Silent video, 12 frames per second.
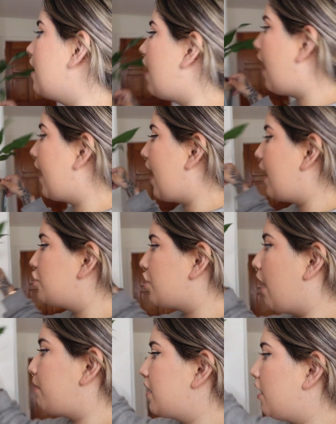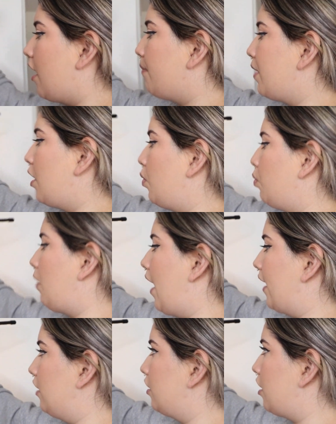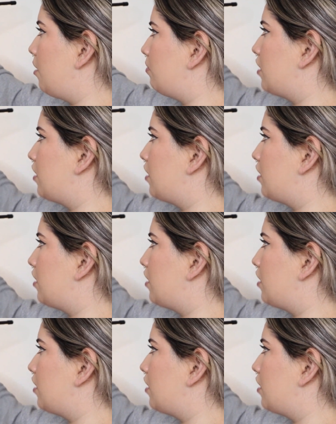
I had chopped it up a while ago,